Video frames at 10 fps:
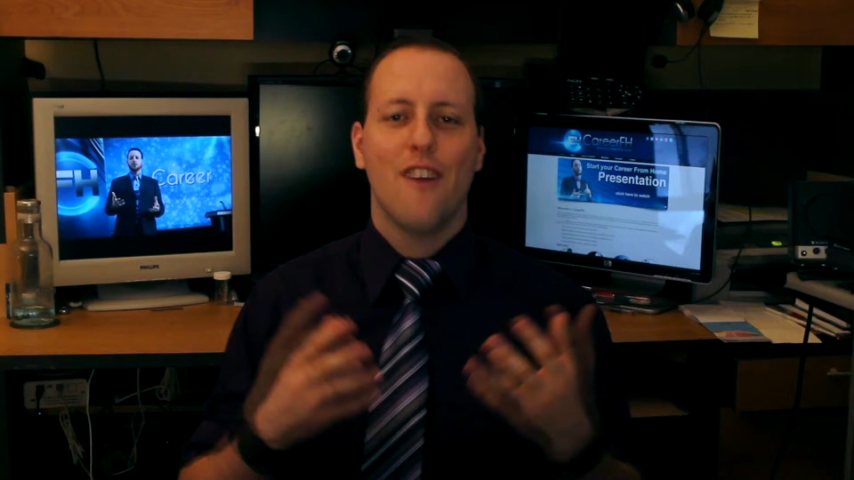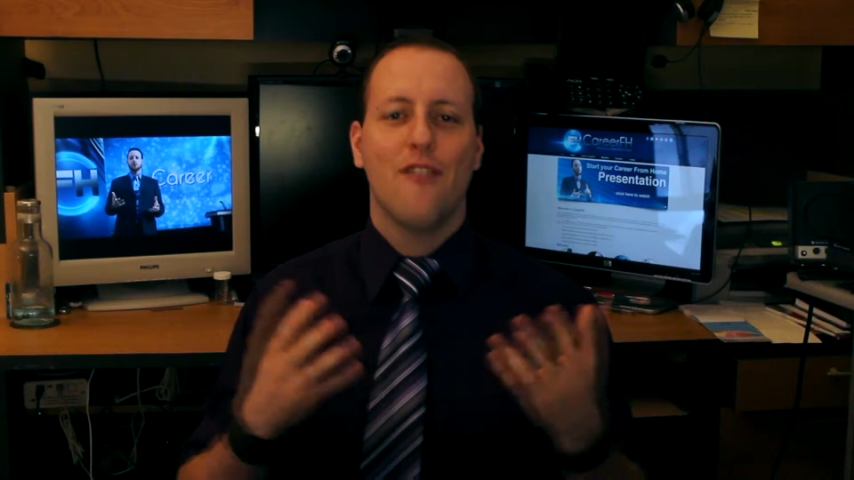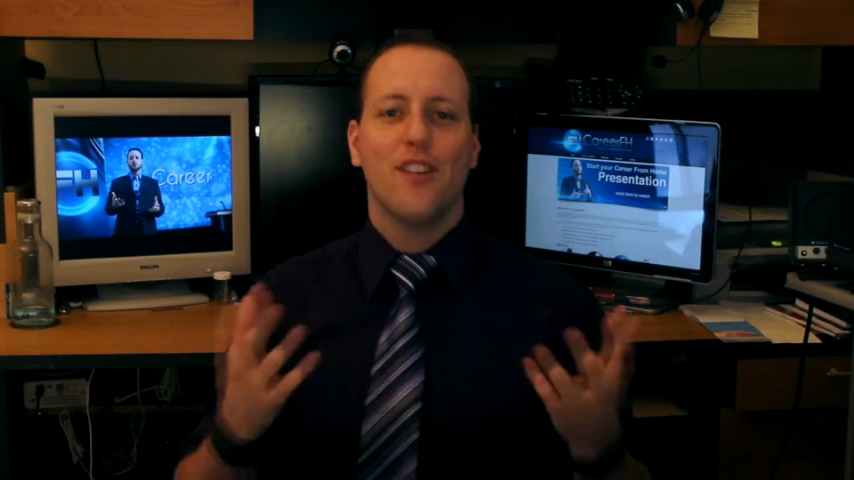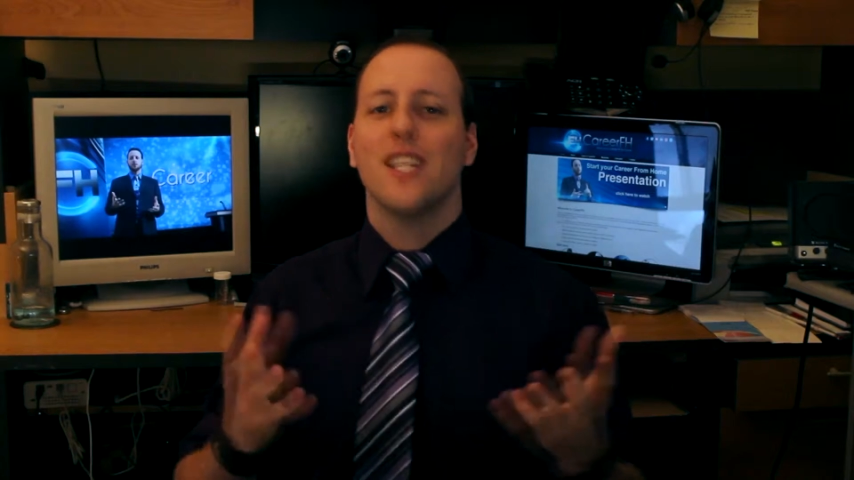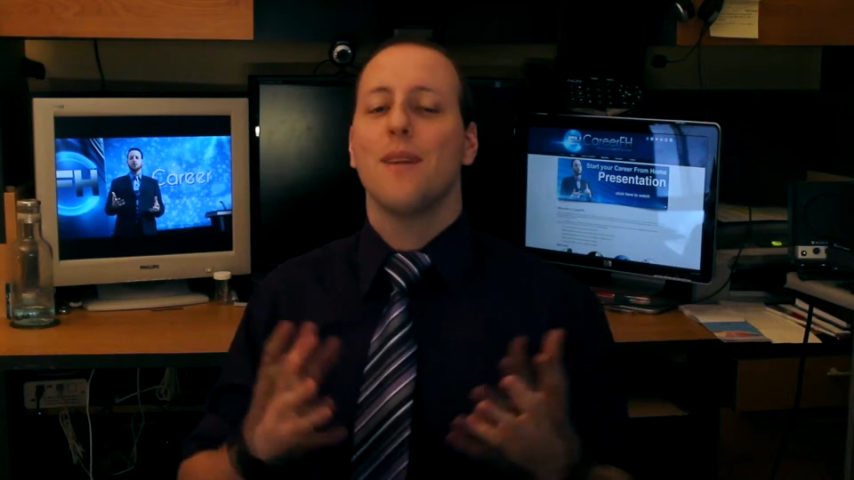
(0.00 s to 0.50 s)

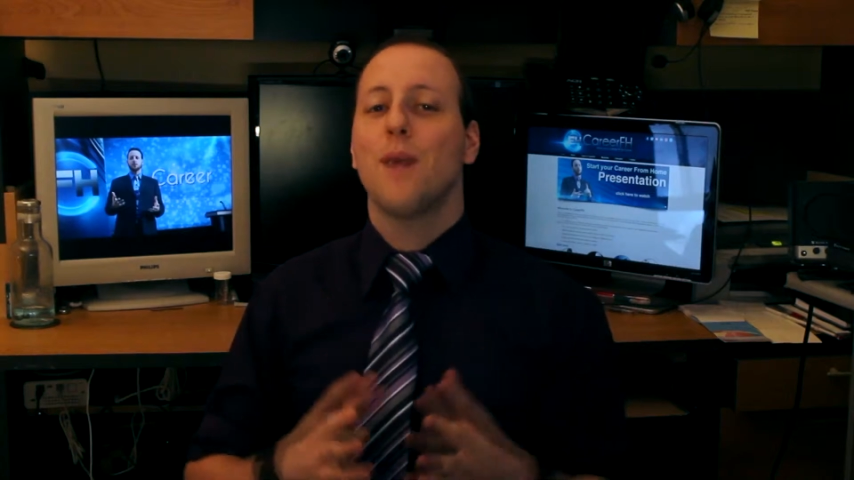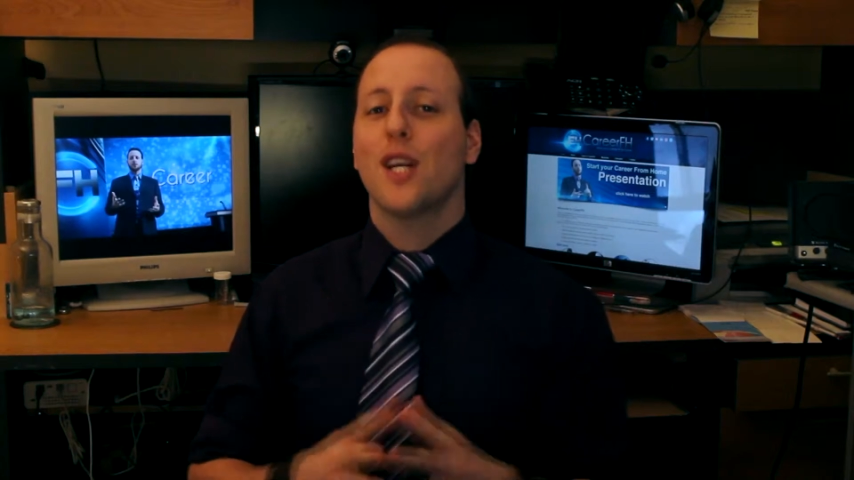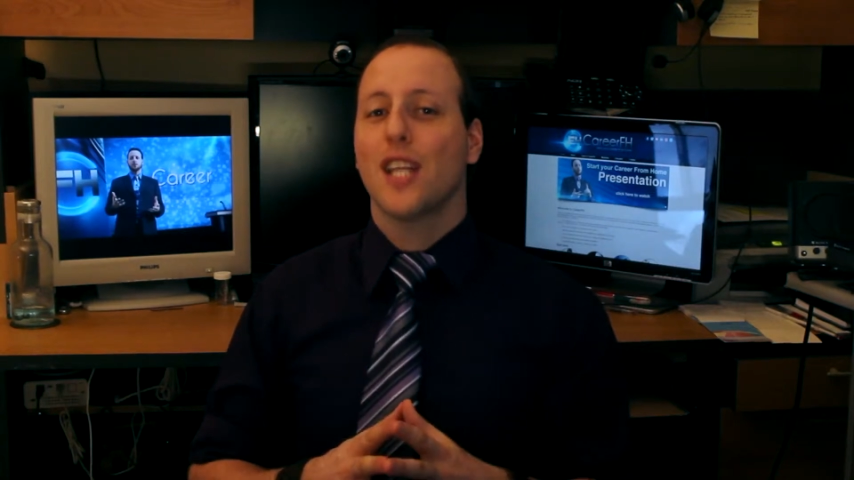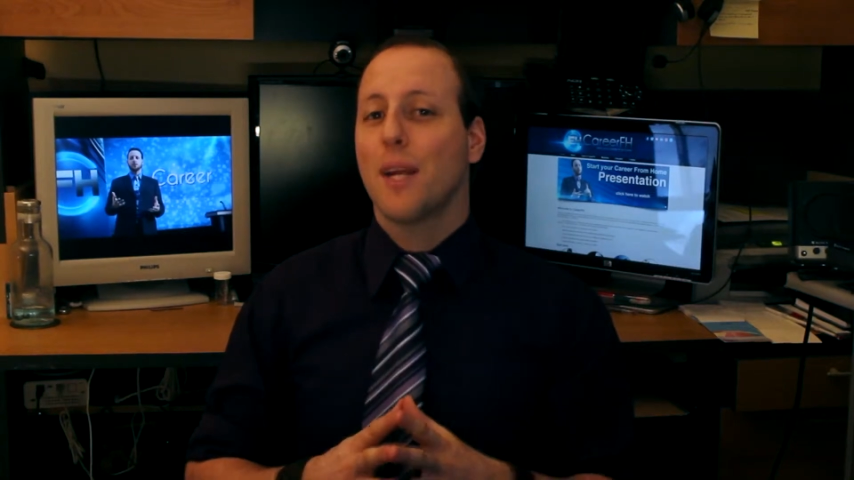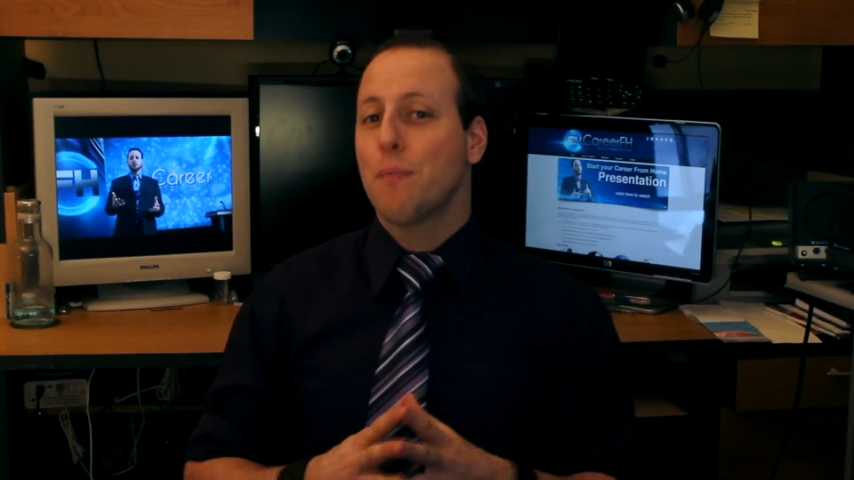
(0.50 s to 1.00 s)
Affiliate
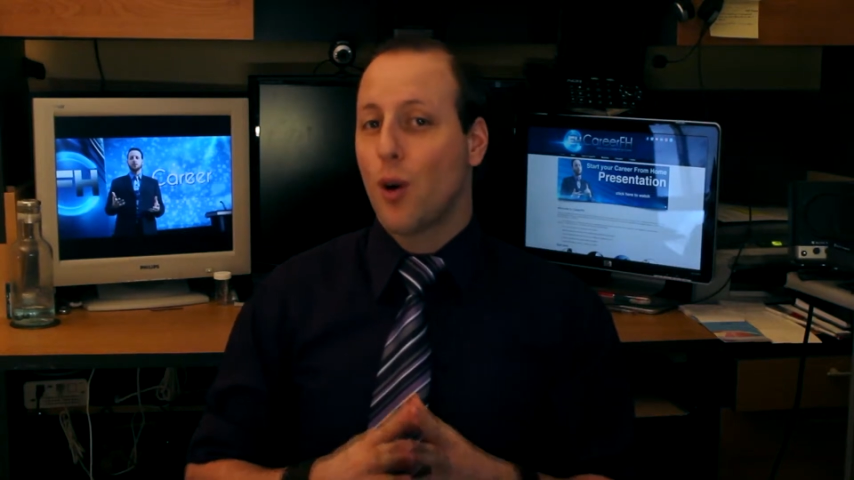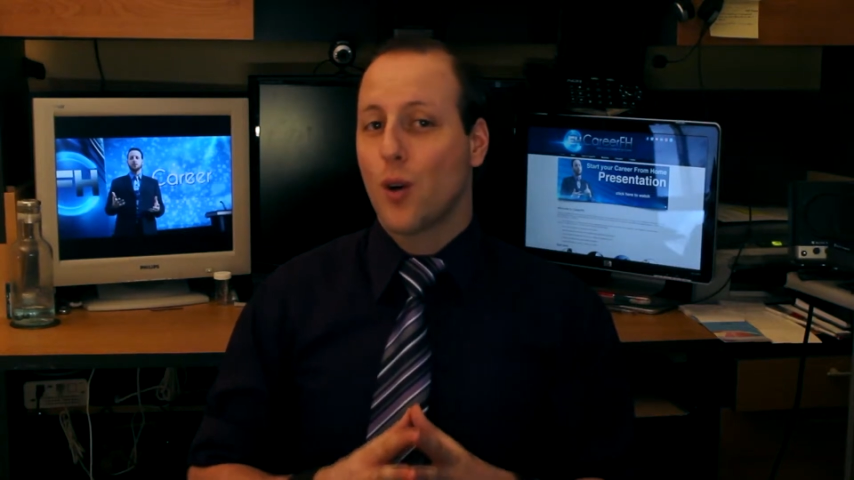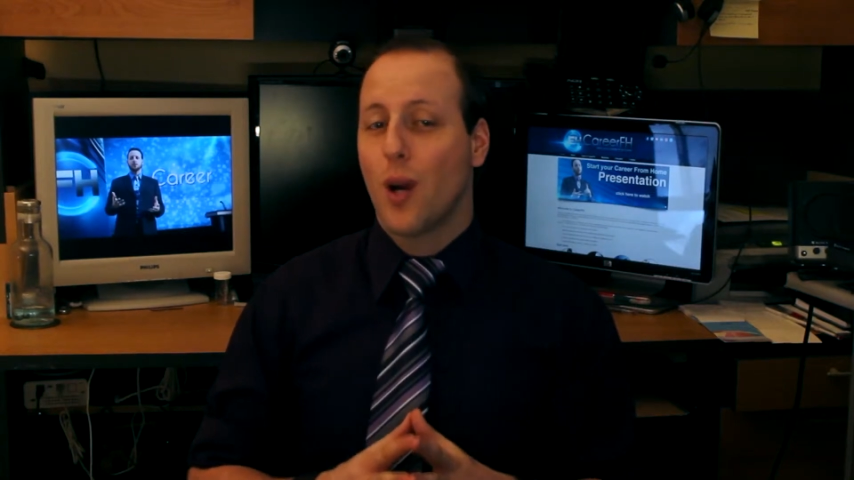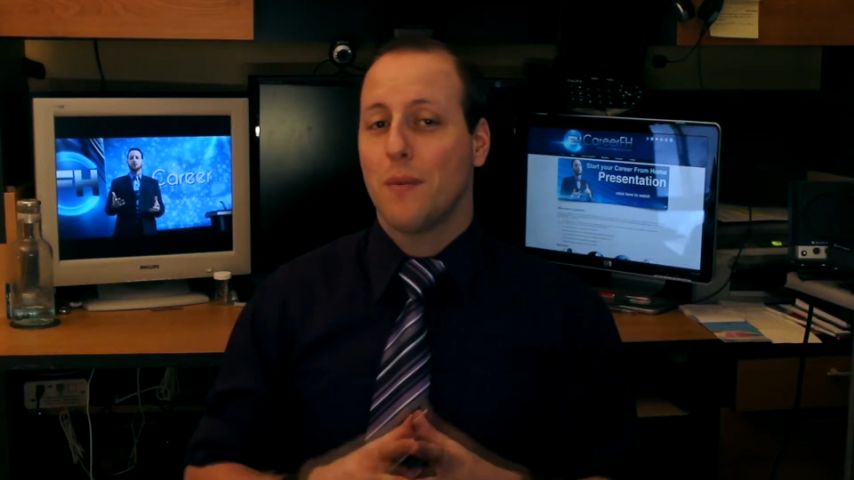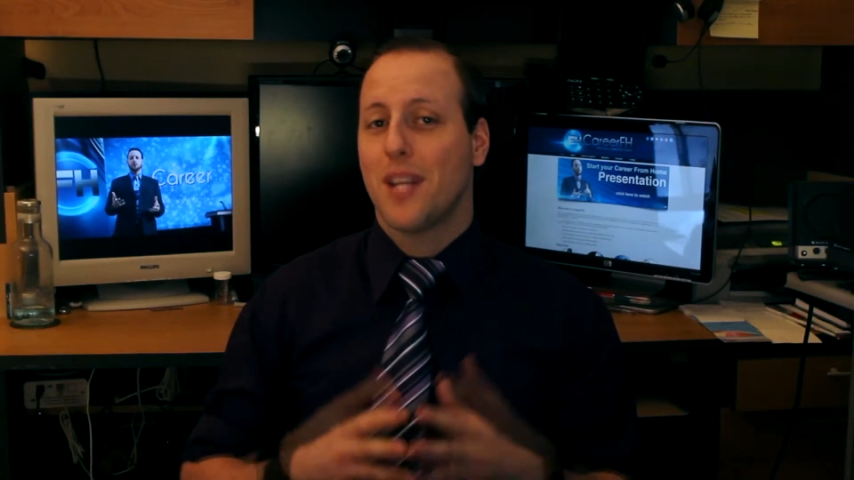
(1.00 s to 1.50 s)
marketing
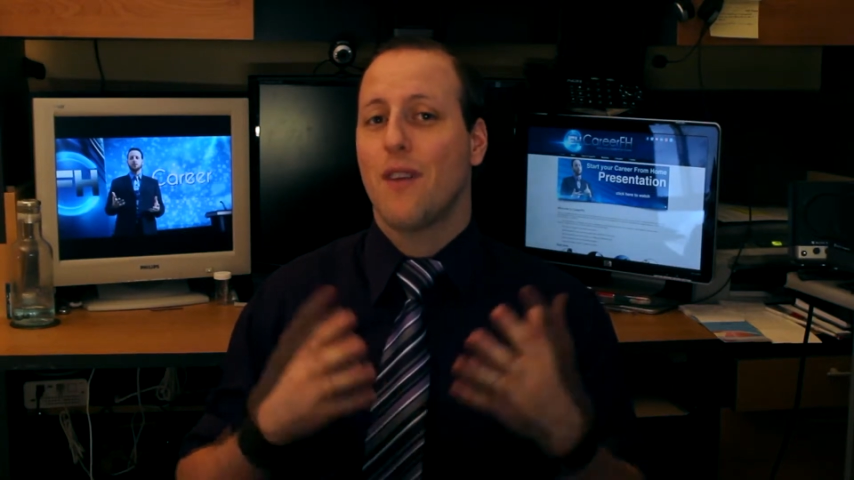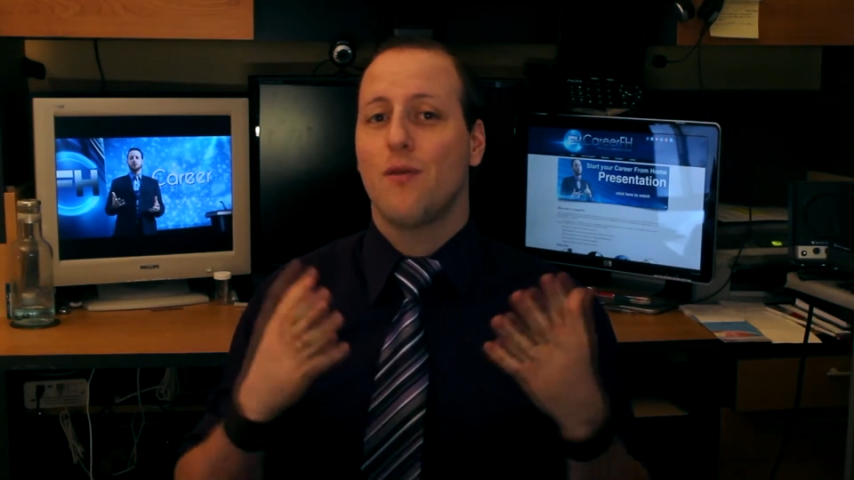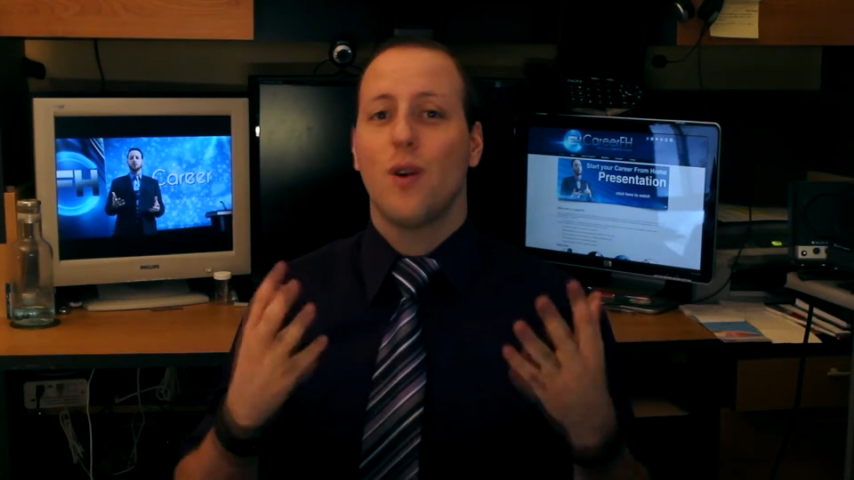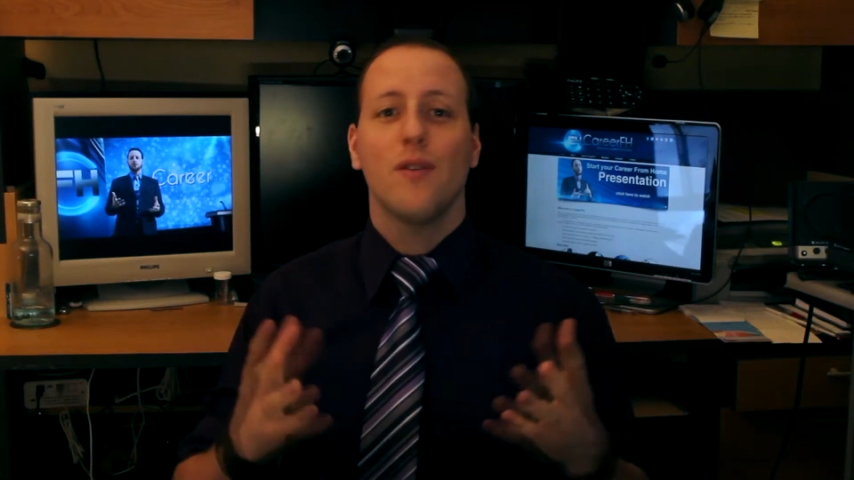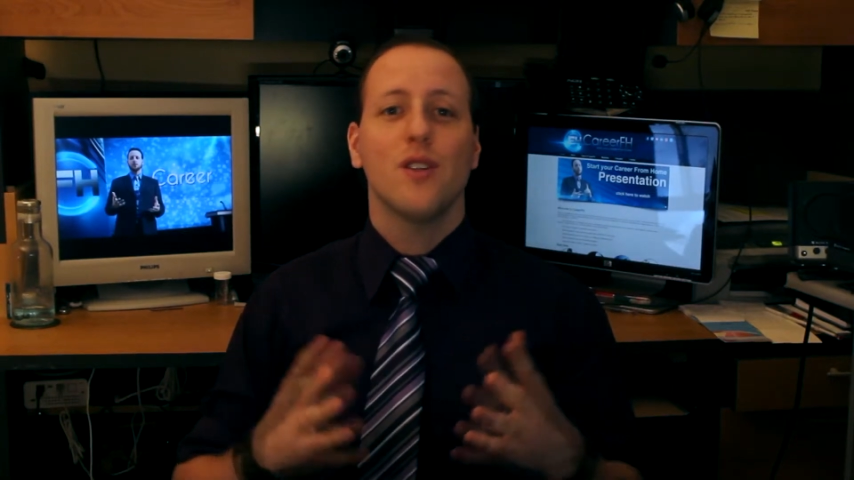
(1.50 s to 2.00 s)
programs have
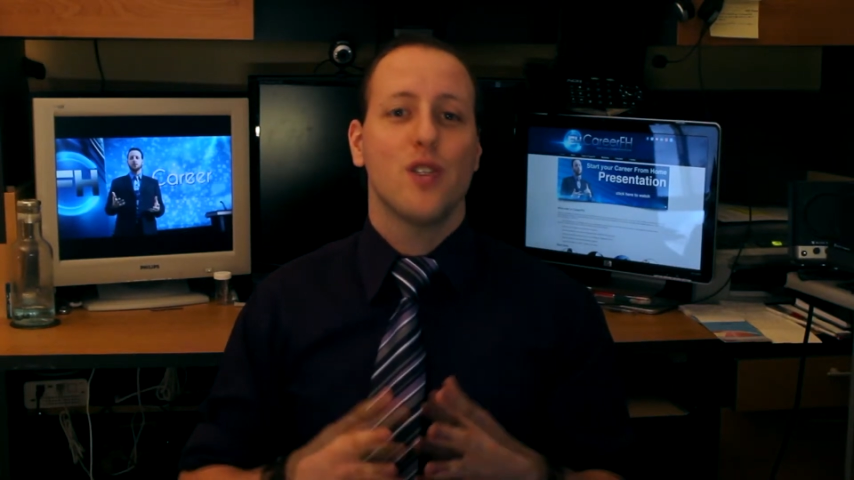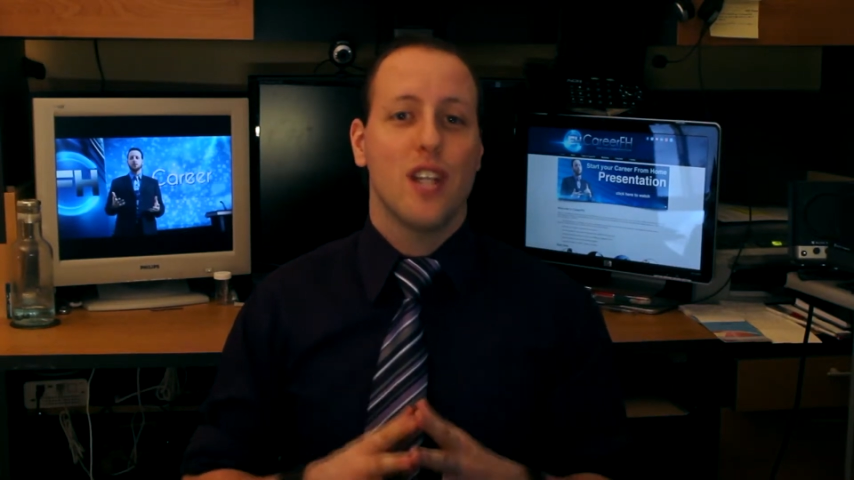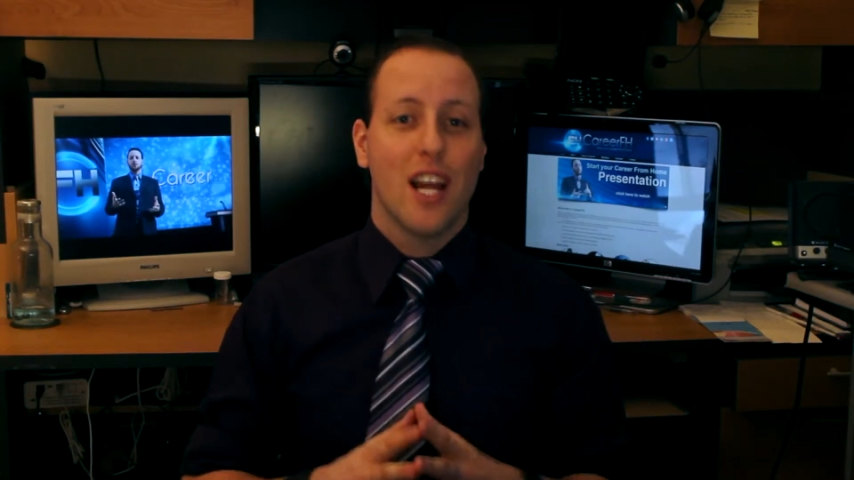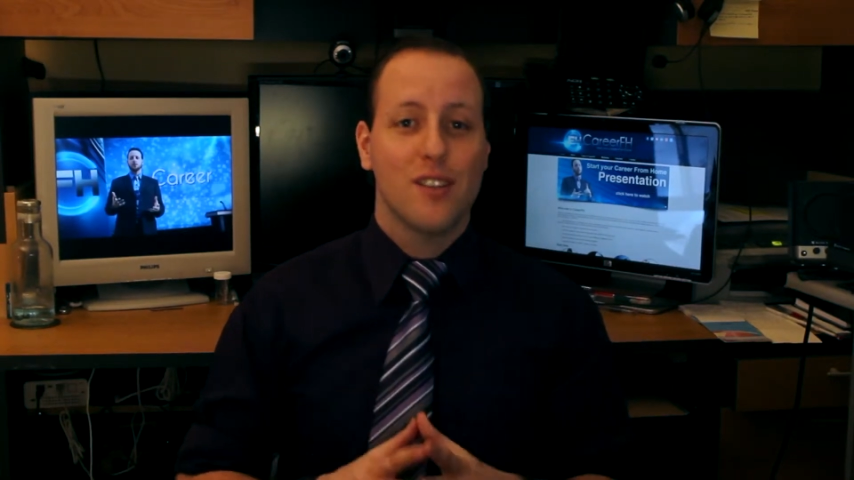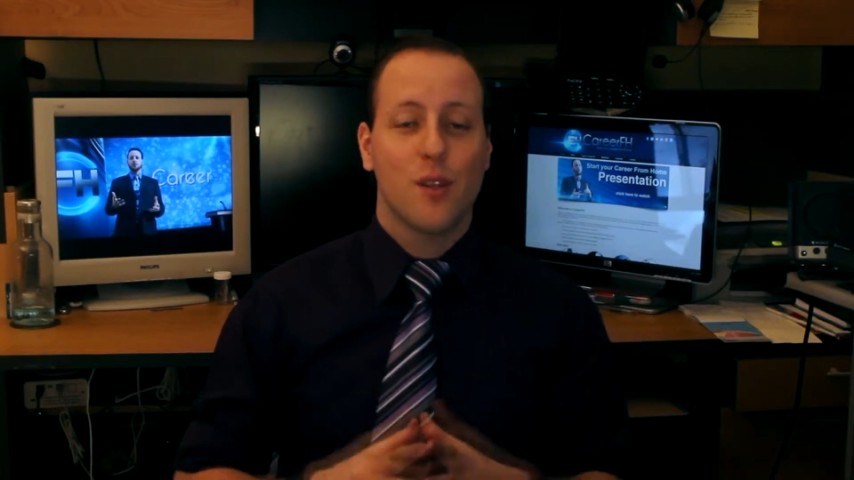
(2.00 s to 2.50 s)
revolutionized